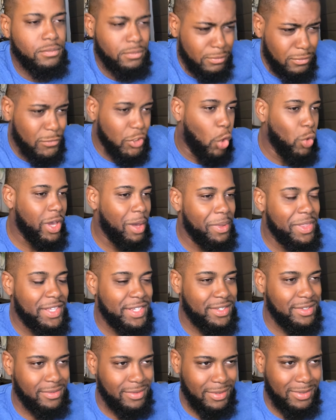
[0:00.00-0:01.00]
Okay, but
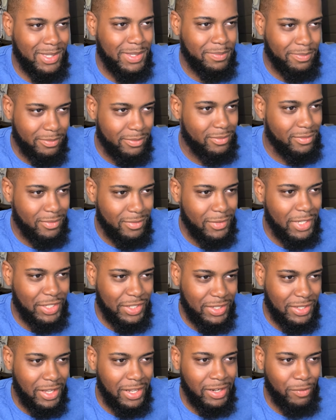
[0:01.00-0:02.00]
this
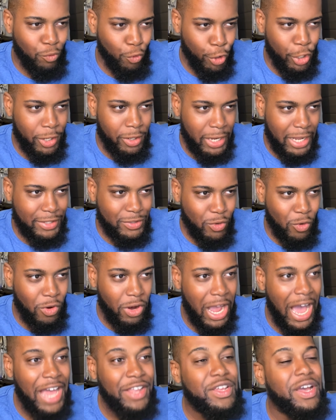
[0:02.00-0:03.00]
is unrealized
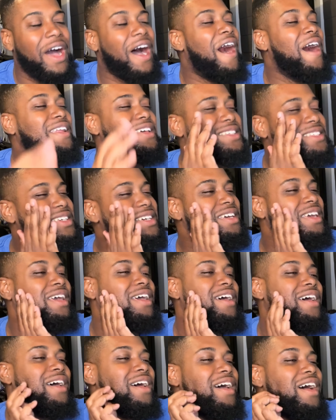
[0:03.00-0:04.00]
aura. Honestly,
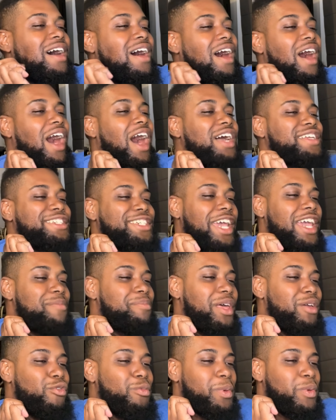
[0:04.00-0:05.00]
a chain
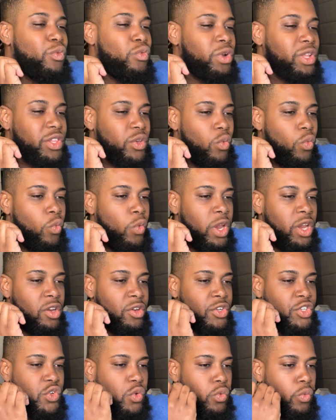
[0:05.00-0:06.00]
blade would be really
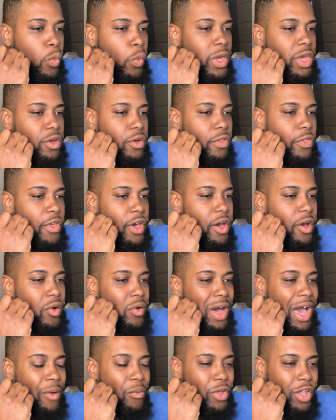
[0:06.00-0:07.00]
weird to wield, though.
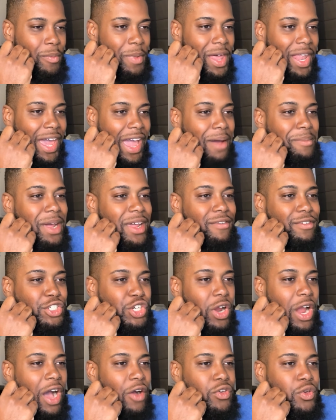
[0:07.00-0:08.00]
I will admit, like, I'm not even
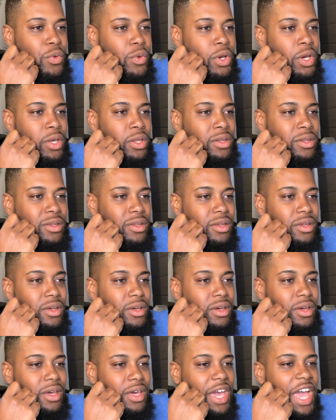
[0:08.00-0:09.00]
sure how you would.
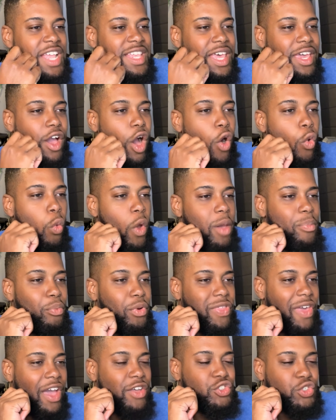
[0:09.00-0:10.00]
It's like a whip
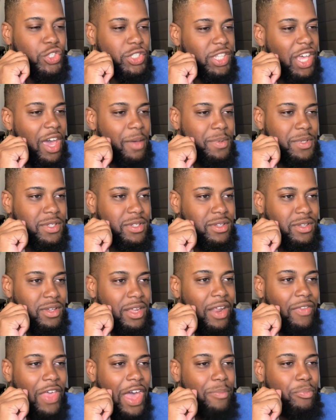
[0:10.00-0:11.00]
with extra steps,
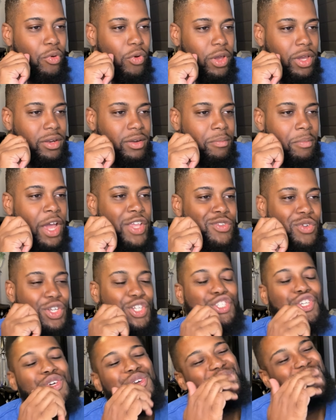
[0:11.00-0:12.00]
and at that point, might as well
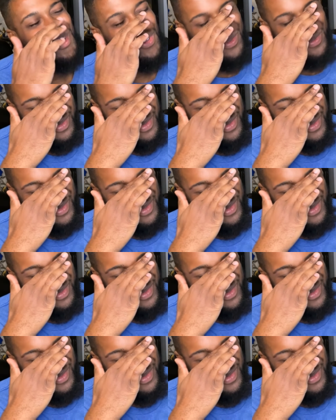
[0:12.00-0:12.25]
just use them.